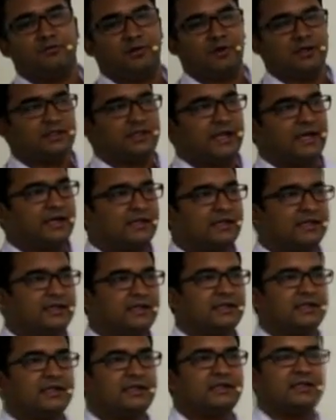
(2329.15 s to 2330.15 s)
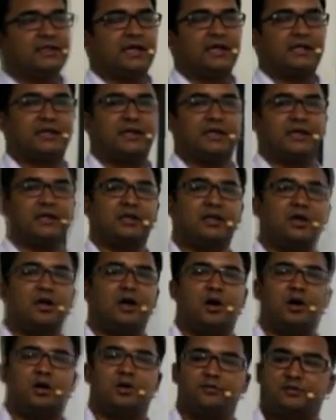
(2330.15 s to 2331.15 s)
we technically take care
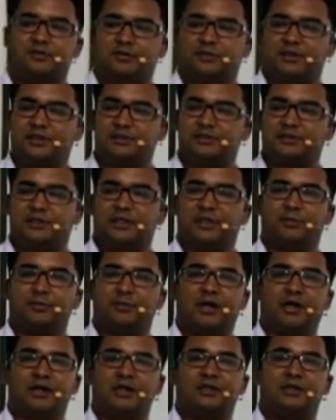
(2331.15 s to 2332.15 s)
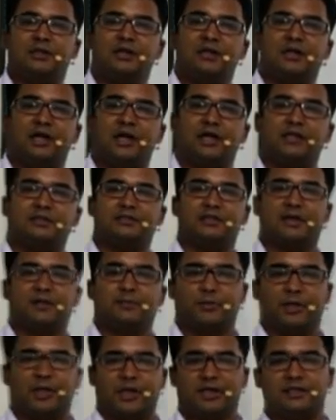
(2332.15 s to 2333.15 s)
of these demand and
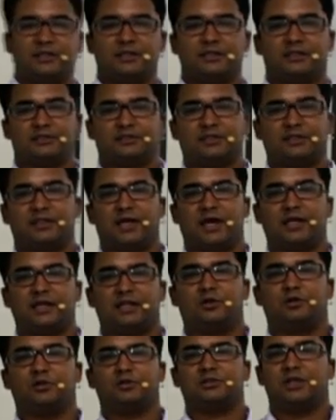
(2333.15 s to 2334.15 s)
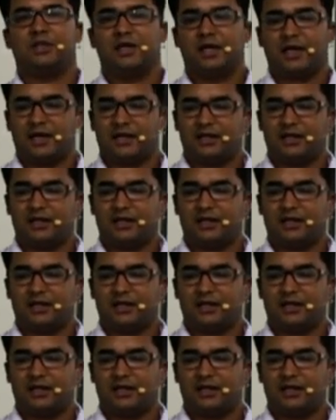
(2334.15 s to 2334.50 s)
supply scenarios,